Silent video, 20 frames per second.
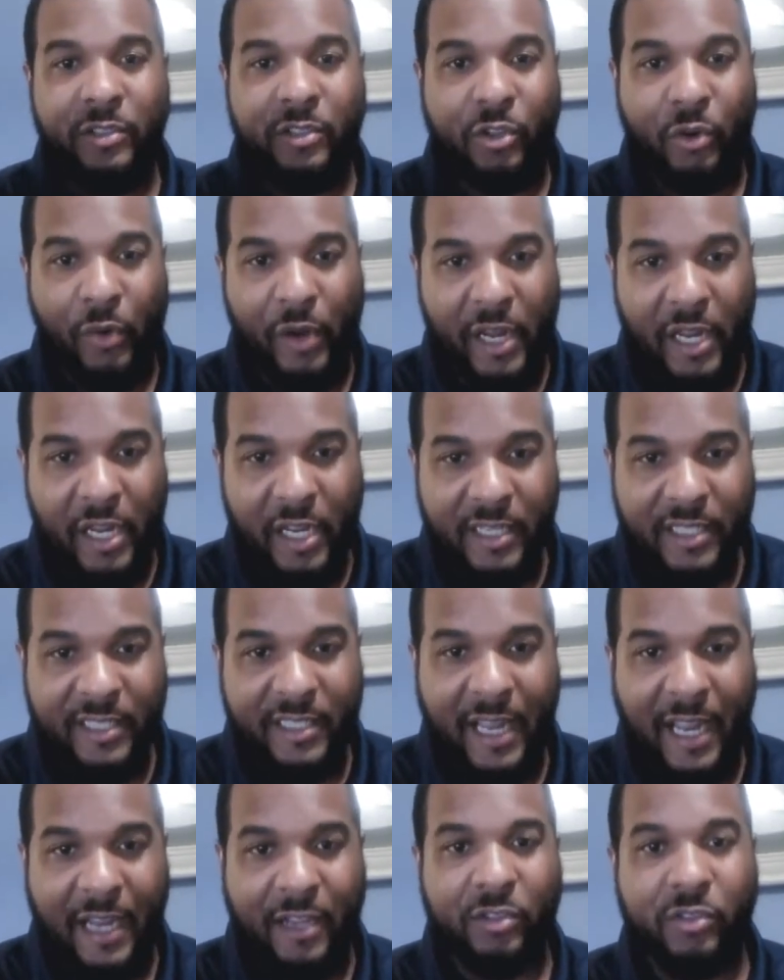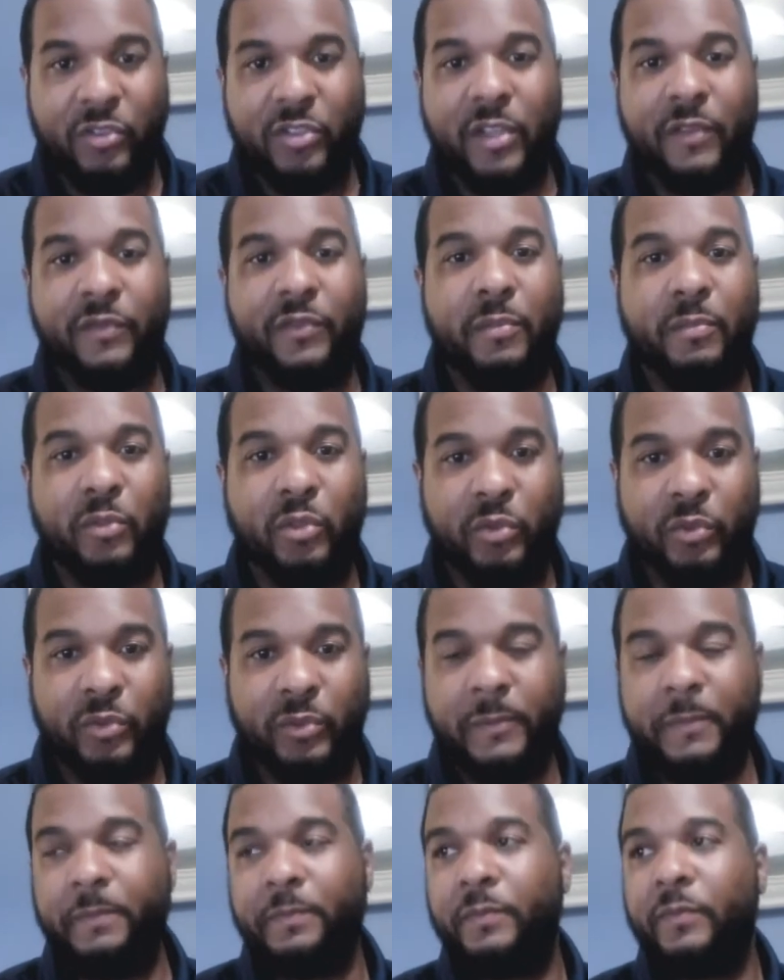3 cycles of the moon